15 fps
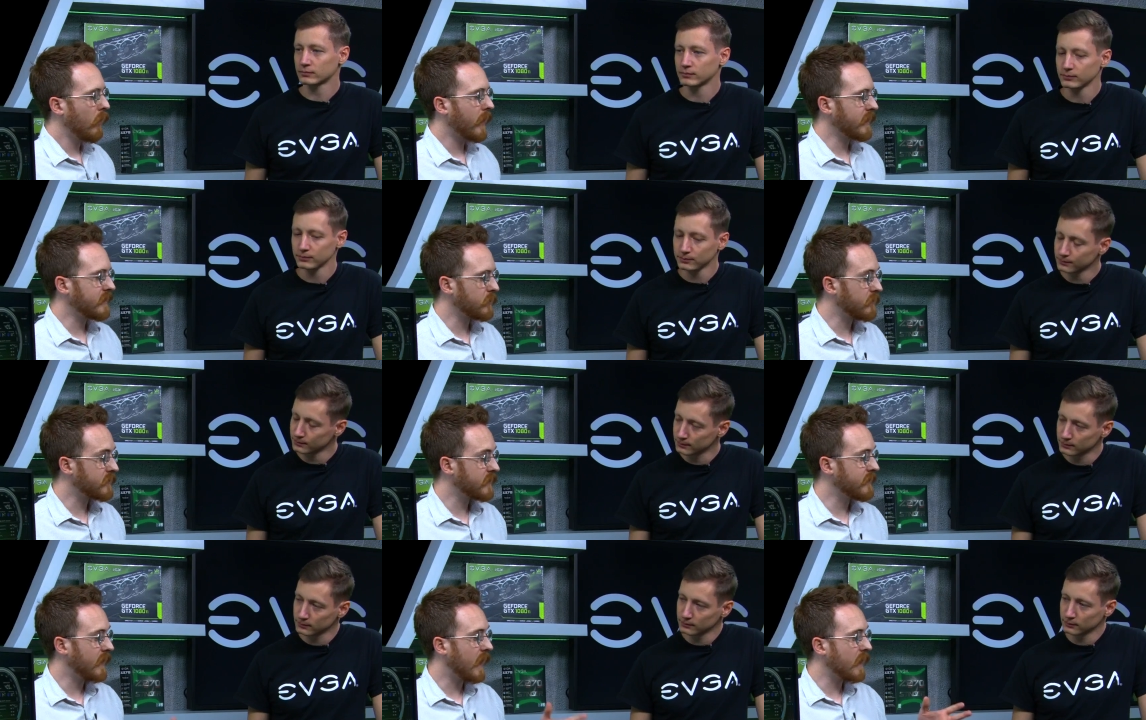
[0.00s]
Speaker 1: Okay, so we've
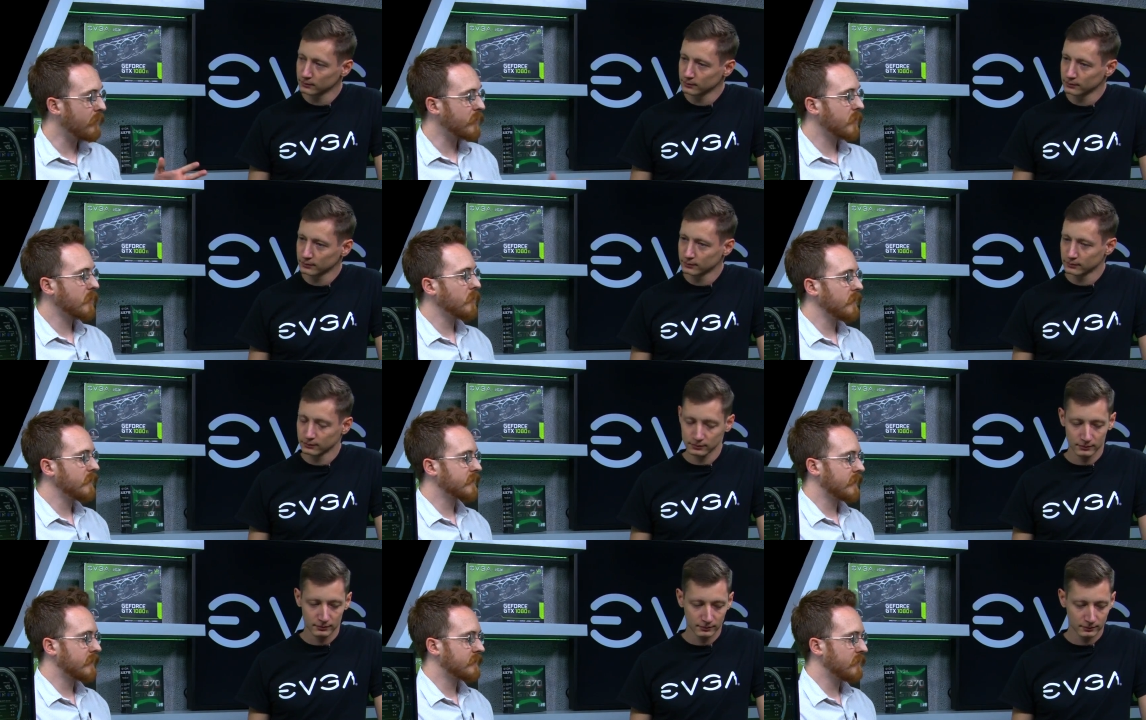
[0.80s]
seen the hybrid cooling
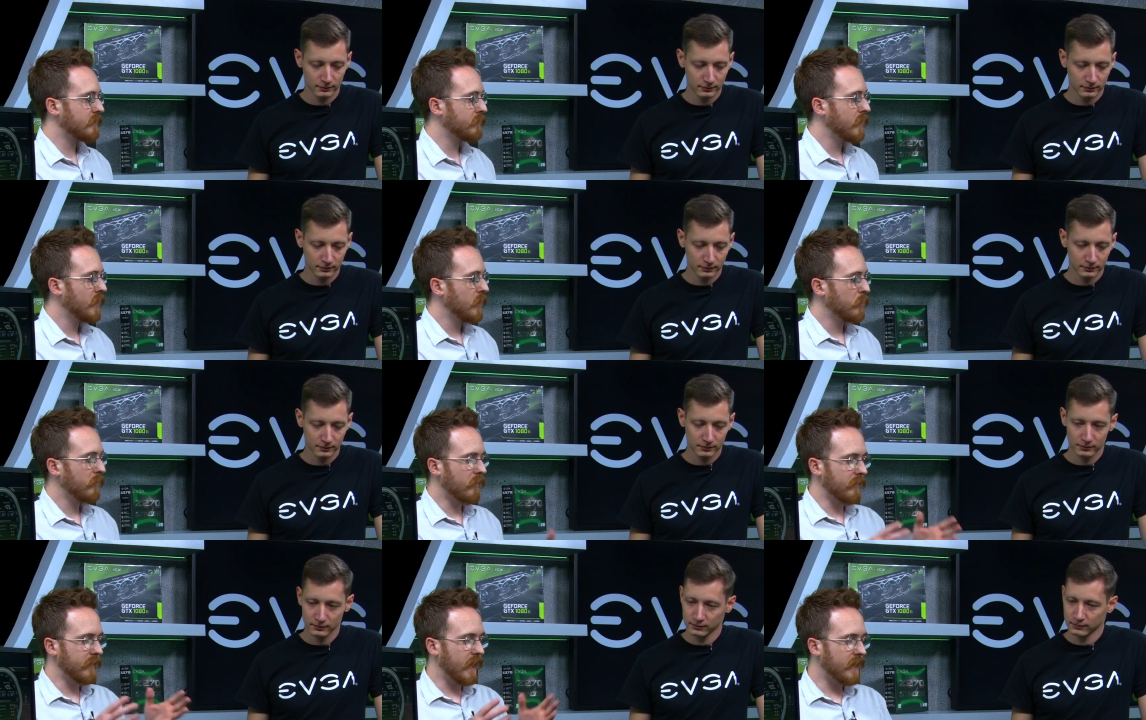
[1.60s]
system, we've
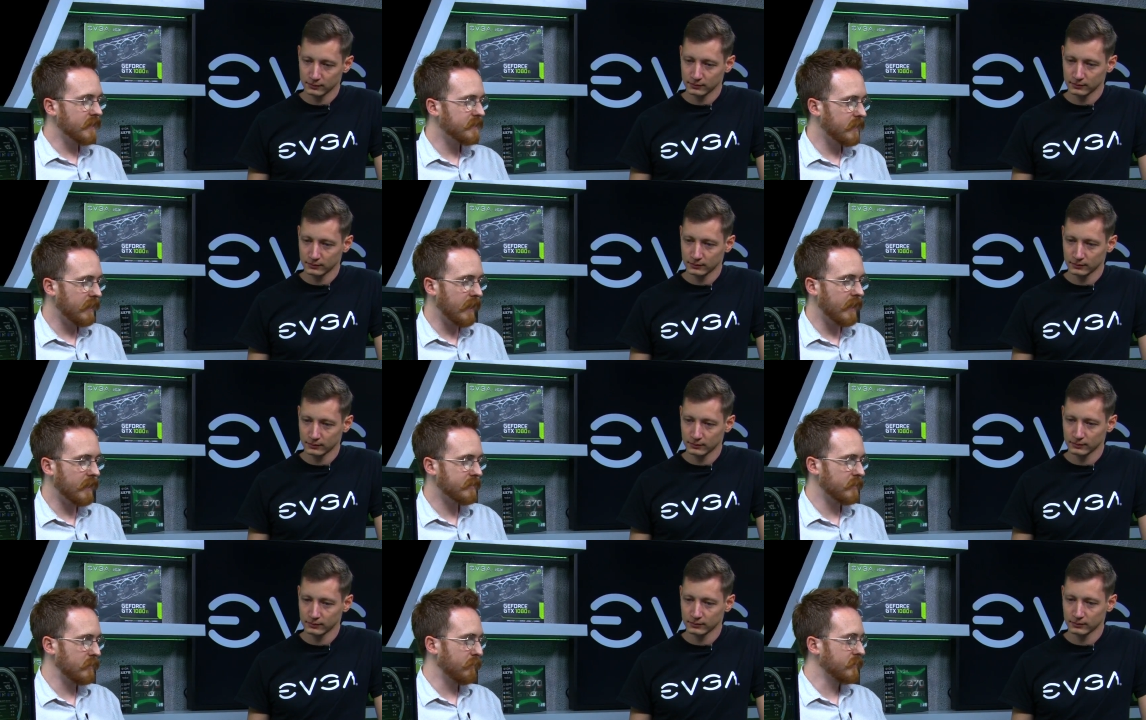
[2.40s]
got the
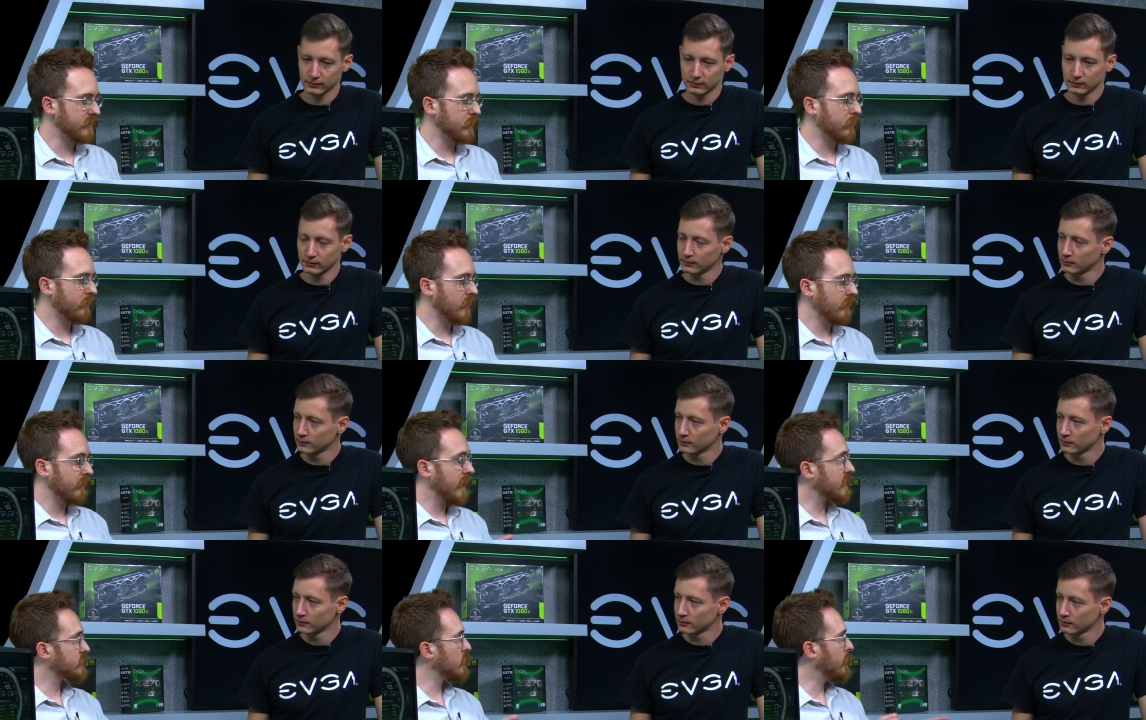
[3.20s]
ICX, and obviously we've got
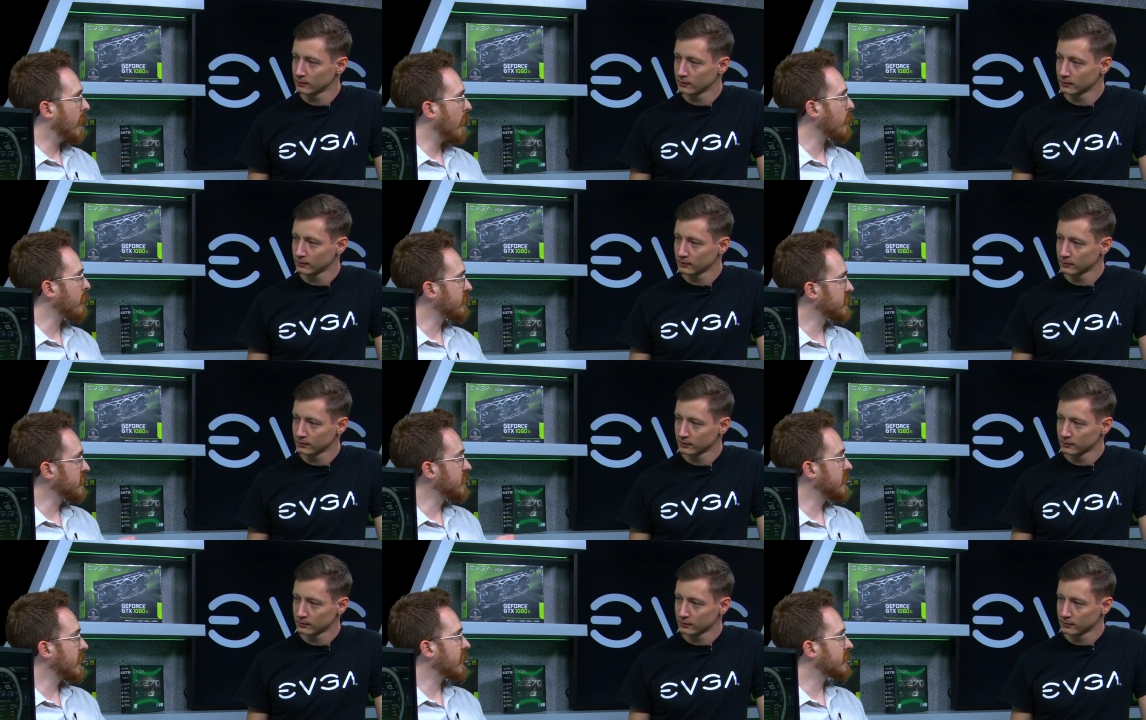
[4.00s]
the actual power of a
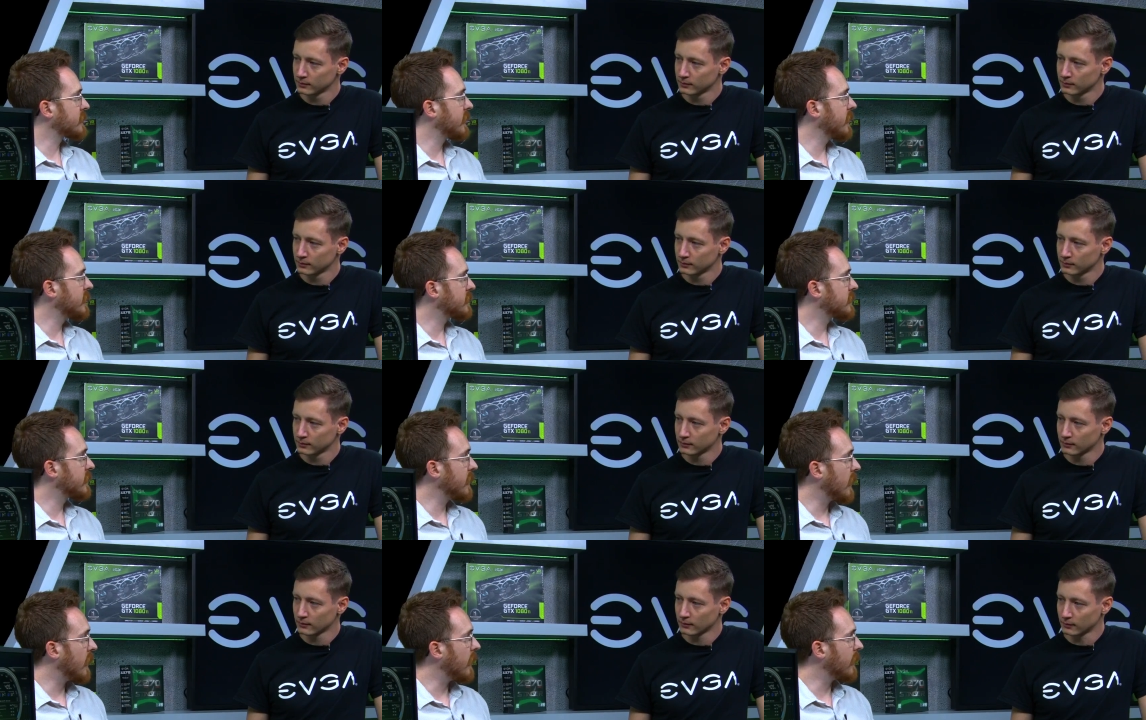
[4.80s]
GTX 1080
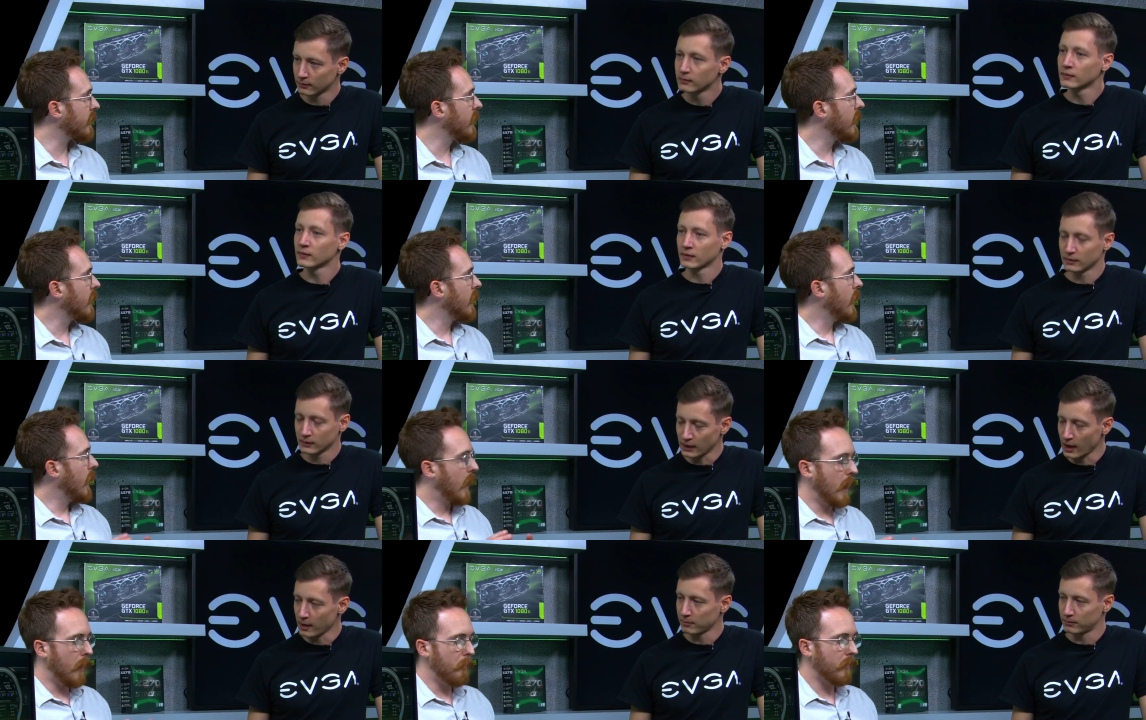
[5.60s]
Ti.
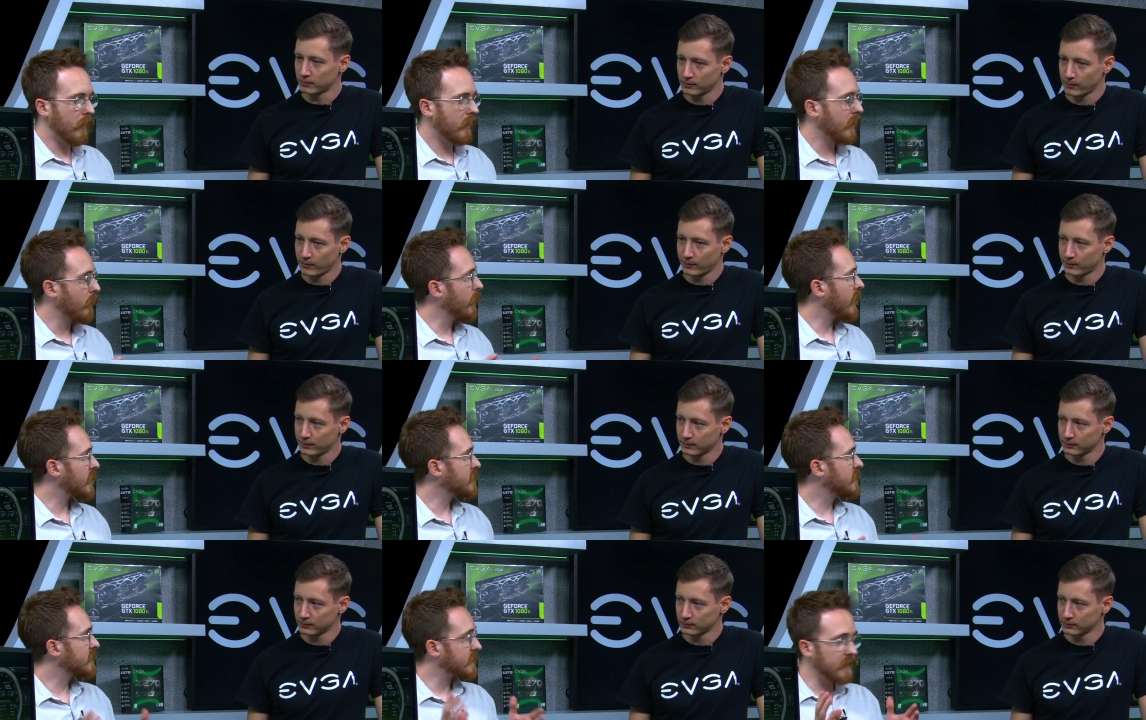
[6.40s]
Um, can we
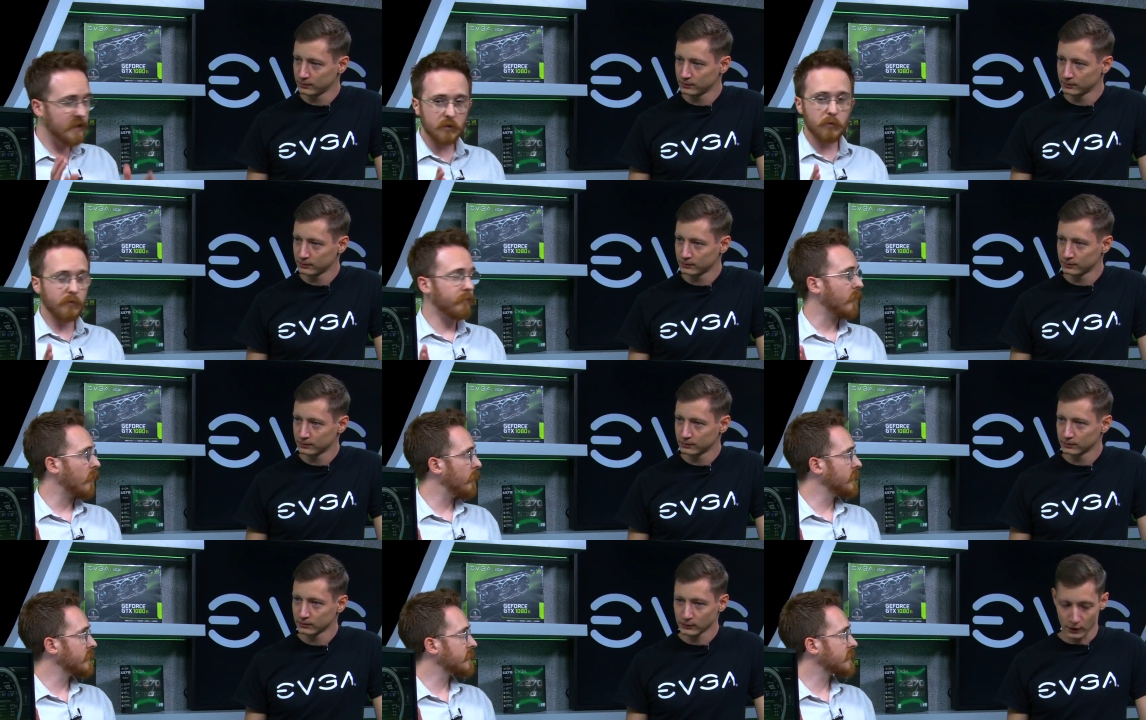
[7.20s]
actually see the
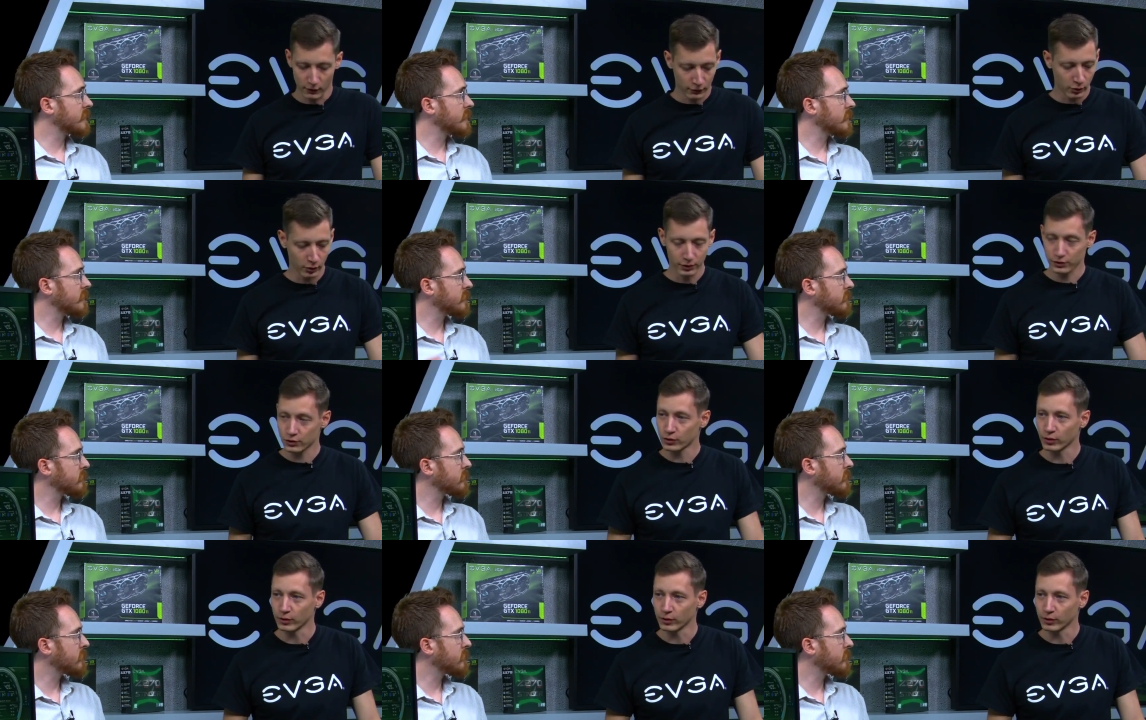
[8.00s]
performance? Of course,